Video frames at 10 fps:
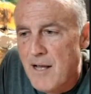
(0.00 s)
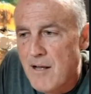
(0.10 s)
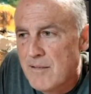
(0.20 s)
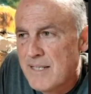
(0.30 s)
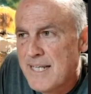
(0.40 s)

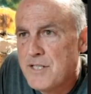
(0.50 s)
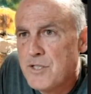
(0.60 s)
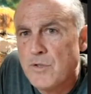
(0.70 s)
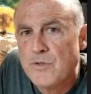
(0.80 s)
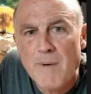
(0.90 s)
uh,
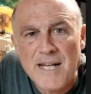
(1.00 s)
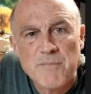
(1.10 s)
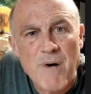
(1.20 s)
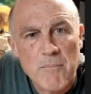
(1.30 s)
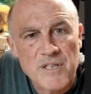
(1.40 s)
Kindle
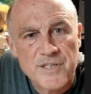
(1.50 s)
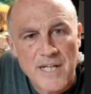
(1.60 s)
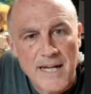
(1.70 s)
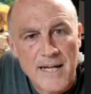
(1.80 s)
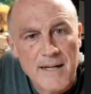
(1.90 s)
Direct
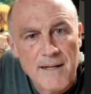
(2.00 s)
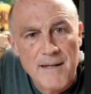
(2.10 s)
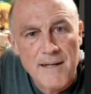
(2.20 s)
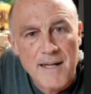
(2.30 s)
Publishing,